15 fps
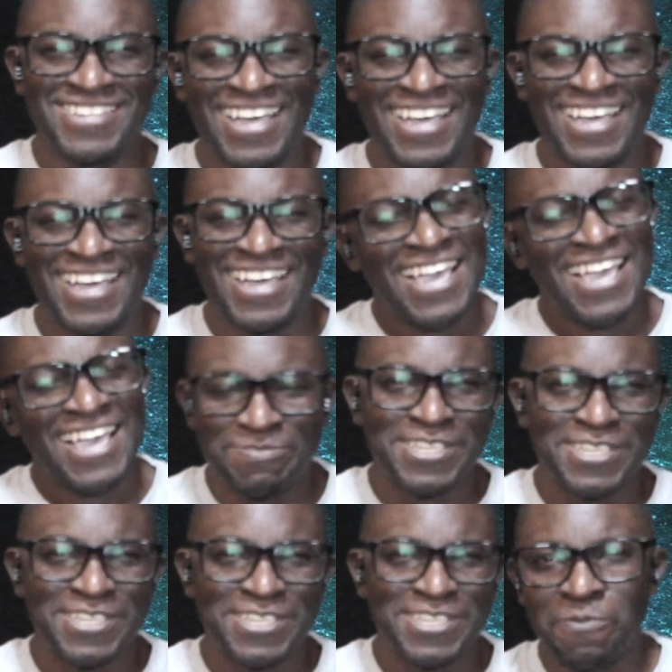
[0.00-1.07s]
Sometimes I
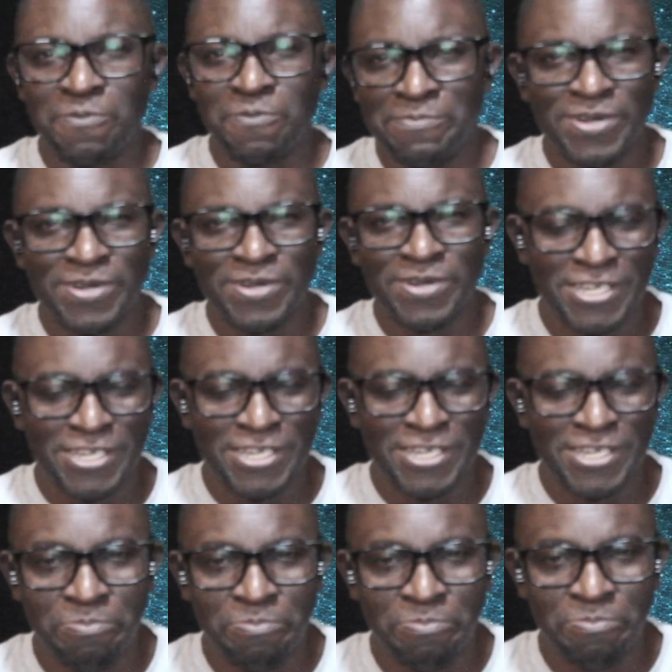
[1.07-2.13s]
tell people and they don't
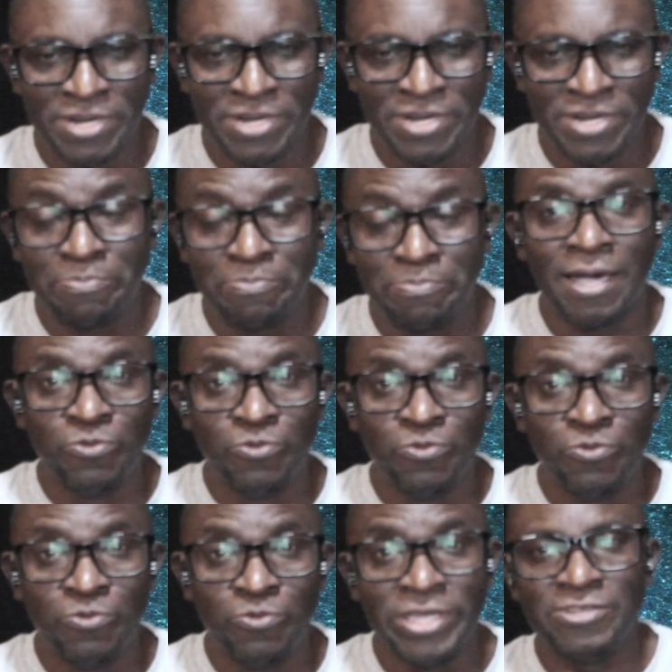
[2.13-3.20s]
believe it, but I'm a
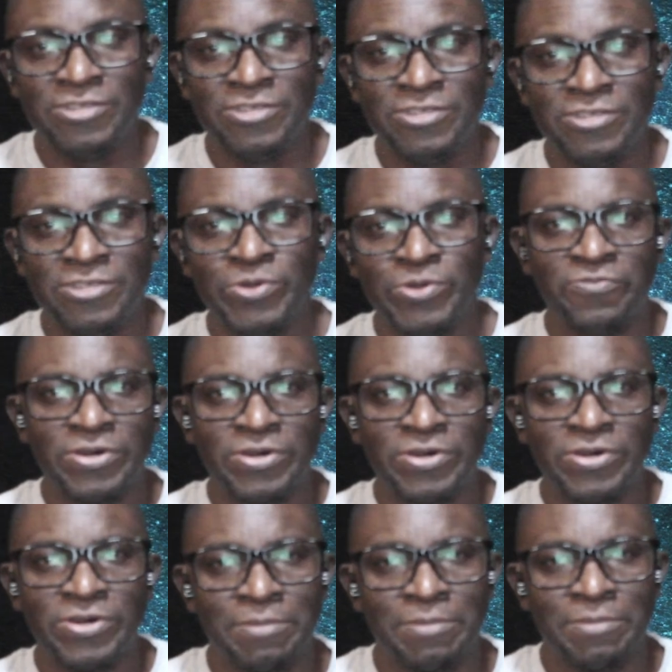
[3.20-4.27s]
really, really very
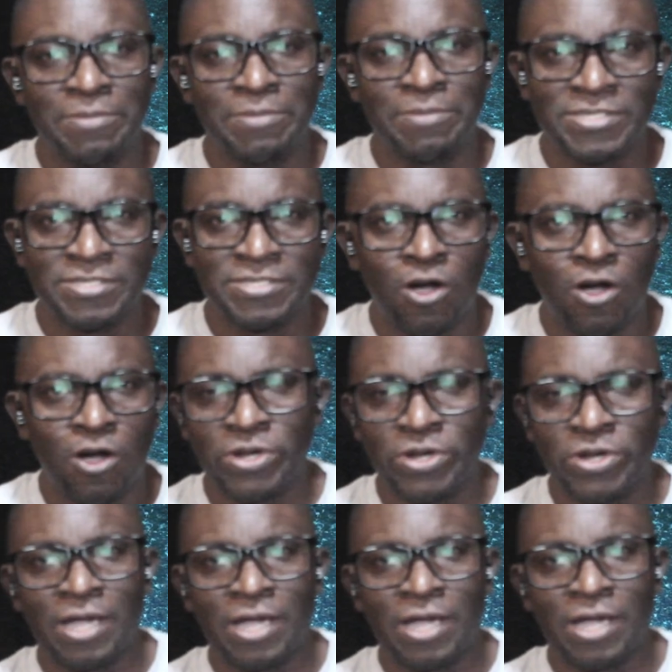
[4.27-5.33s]
shy person. I always
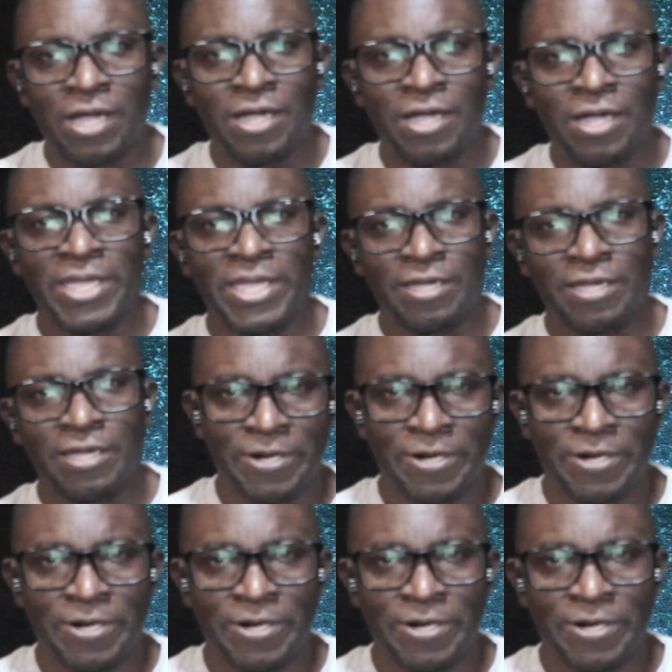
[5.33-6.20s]
want to hide behind the camera.